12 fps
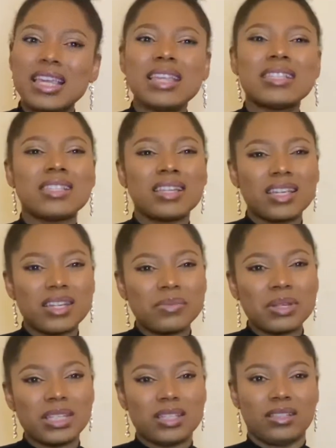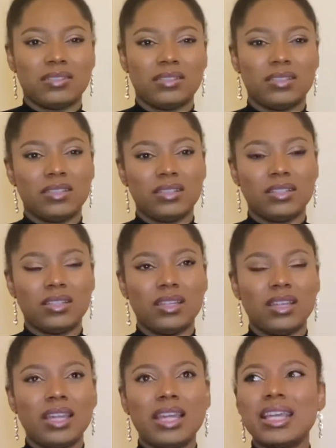It is the greed.
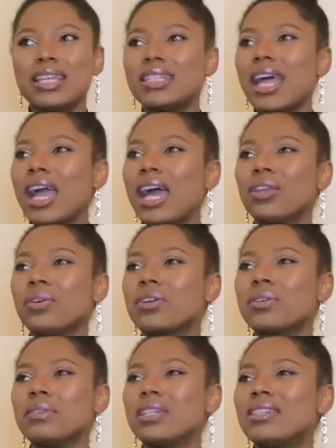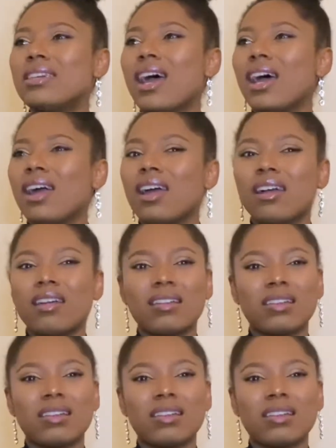It's that kind of greed that,